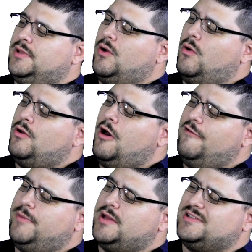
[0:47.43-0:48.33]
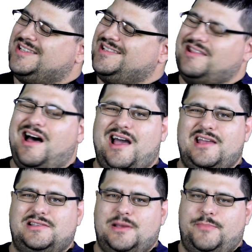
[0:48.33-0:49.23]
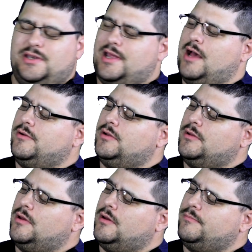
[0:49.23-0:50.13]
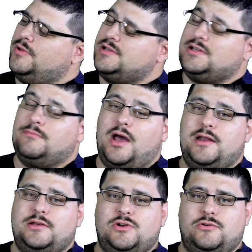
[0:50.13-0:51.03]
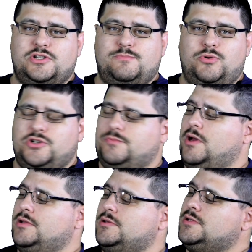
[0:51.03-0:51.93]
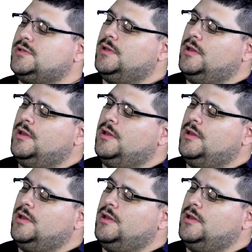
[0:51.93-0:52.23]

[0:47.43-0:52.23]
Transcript: The on-off button slides up and down, and the plus and minus are just push buttons.